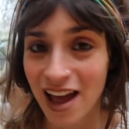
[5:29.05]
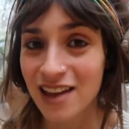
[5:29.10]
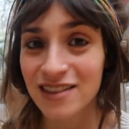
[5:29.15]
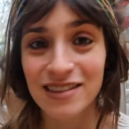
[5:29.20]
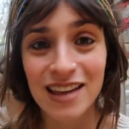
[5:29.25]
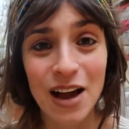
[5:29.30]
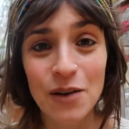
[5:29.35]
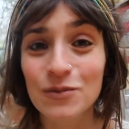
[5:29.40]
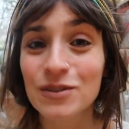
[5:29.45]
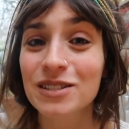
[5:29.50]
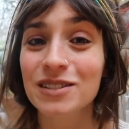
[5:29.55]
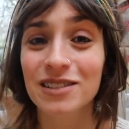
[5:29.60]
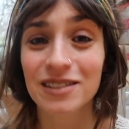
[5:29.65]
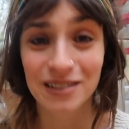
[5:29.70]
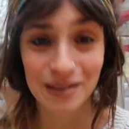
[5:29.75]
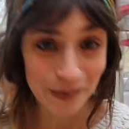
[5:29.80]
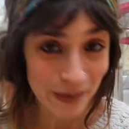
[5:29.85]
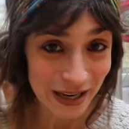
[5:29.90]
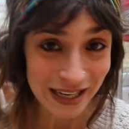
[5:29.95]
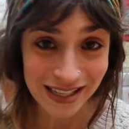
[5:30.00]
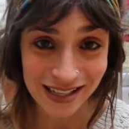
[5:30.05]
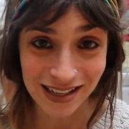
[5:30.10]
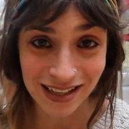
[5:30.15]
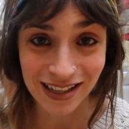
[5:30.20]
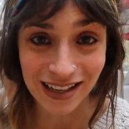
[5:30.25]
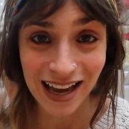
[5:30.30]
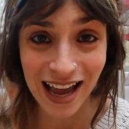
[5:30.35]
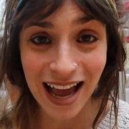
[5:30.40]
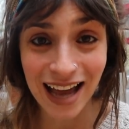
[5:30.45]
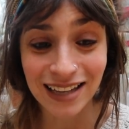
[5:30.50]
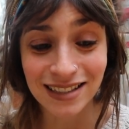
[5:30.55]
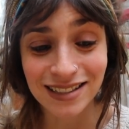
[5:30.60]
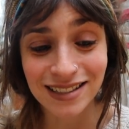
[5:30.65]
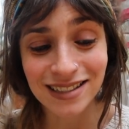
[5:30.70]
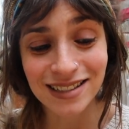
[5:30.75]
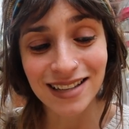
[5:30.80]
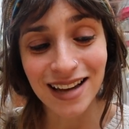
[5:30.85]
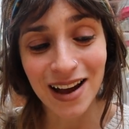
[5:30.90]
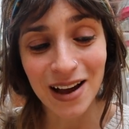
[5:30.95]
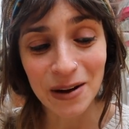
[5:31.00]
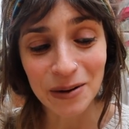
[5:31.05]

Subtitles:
And that was just amazing. And